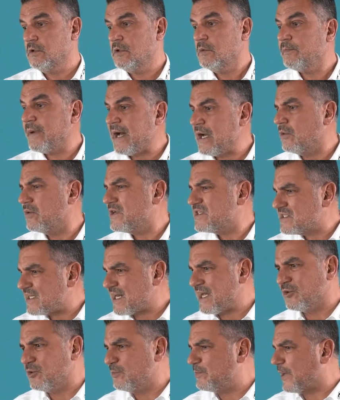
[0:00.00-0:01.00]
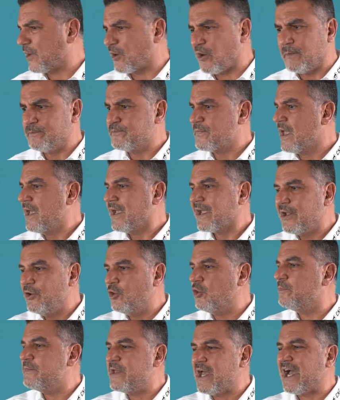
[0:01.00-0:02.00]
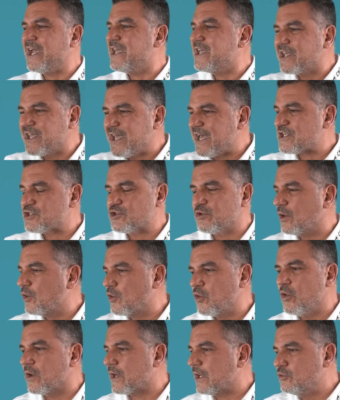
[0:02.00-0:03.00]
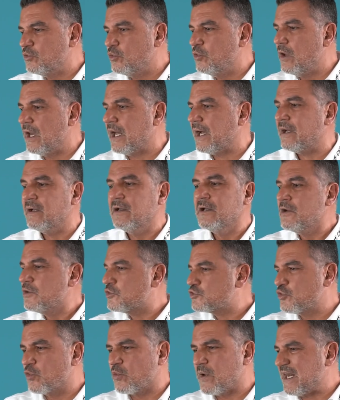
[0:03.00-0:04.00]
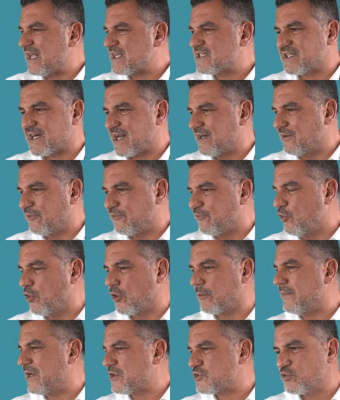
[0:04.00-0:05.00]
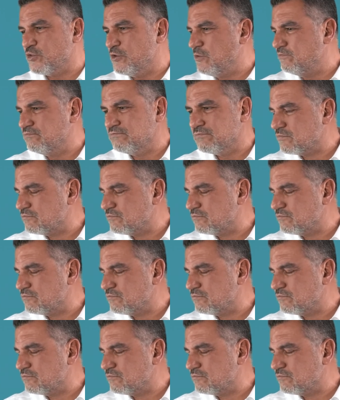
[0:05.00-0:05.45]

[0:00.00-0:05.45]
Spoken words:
Paolo, it's odd that you haven't asked me anything about the strange shape that inserts have on their face.